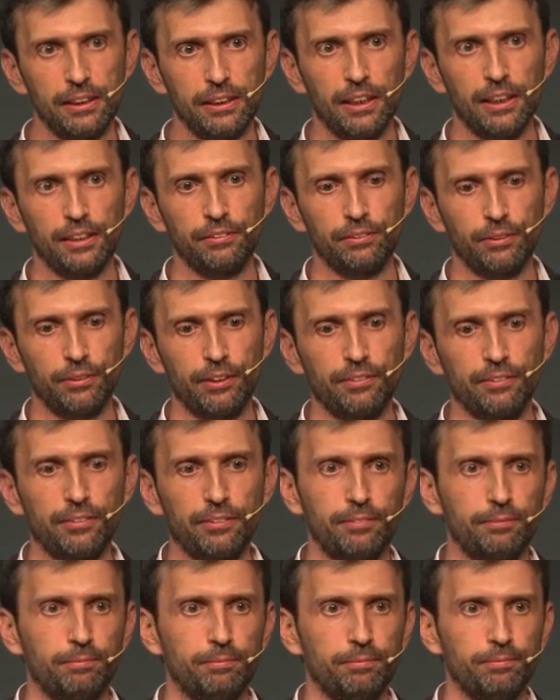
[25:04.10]
stays forever.
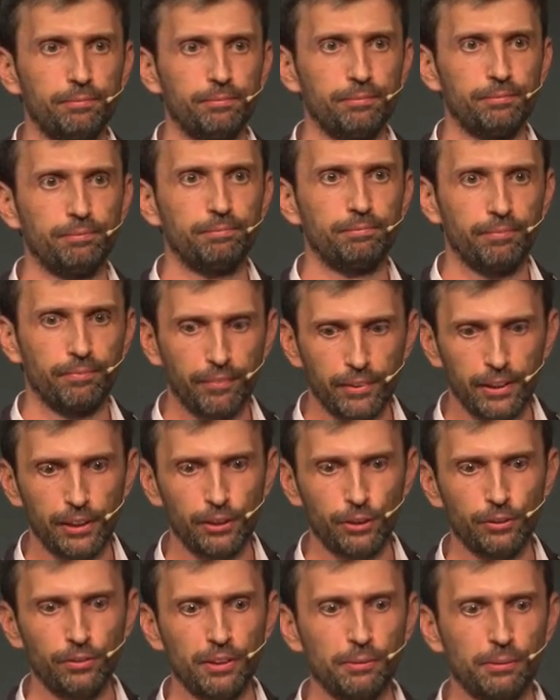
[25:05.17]
Thank
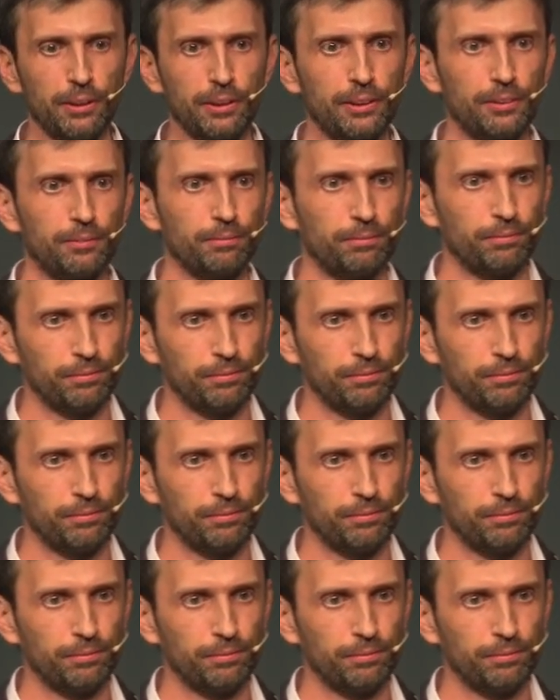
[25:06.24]
you very much.